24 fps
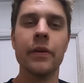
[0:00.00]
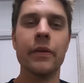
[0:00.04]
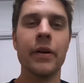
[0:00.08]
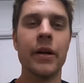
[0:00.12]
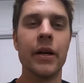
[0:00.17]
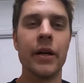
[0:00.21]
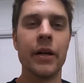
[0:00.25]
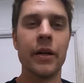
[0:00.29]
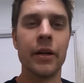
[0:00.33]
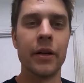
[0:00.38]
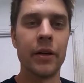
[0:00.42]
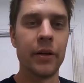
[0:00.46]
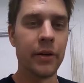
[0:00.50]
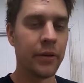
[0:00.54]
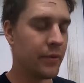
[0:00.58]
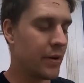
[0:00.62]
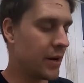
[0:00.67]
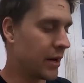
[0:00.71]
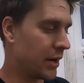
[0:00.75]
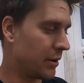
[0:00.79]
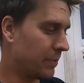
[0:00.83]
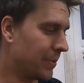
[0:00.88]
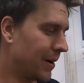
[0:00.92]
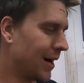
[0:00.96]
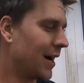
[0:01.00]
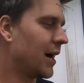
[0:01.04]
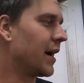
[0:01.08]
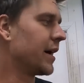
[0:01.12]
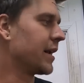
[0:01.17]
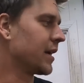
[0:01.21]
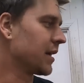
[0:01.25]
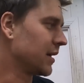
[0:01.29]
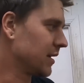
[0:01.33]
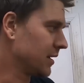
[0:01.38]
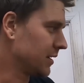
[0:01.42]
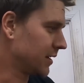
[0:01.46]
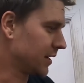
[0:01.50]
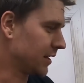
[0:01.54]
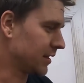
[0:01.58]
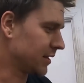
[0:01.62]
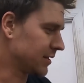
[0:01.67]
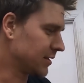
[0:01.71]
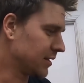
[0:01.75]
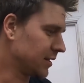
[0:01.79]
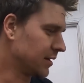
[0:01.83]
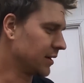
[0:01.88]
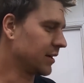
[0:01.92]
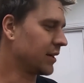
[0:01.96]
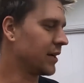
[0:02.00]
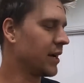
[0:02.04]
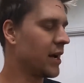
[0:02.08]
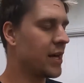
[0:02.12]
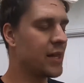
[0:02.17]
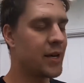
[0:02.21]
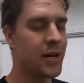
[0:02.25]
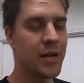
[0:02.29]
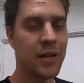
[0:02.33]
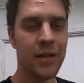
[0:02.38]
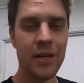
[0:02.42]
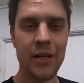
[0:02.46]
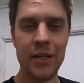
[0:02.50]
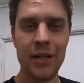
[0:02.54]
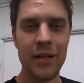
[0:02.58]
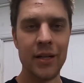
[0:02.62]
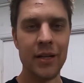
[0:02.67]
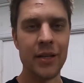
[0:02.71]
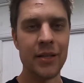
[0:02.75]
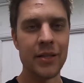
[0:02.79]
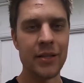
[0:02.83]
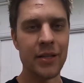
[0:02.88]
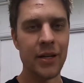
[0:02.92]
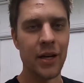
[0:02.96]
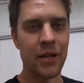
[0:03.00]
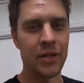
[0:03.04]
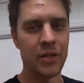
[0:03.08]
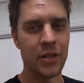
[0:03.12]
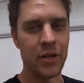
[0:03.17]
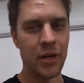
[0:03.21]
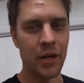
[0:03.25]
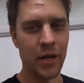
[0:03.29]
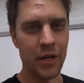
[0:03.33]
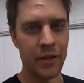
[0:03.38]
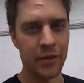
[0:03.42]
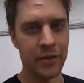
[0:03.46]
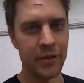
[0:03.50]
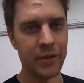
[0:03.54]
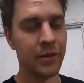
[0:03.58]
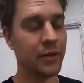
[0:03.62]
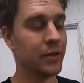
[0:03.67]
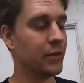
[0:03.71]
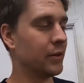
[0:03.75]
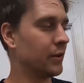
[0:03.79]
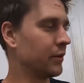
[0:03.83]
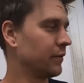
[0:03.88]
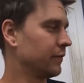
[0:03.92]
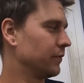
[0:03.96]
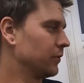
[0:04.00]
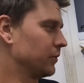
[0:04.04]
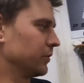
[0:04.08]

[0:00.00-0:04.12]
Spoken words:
ready to party. Get this thing together. See how she goes. Looking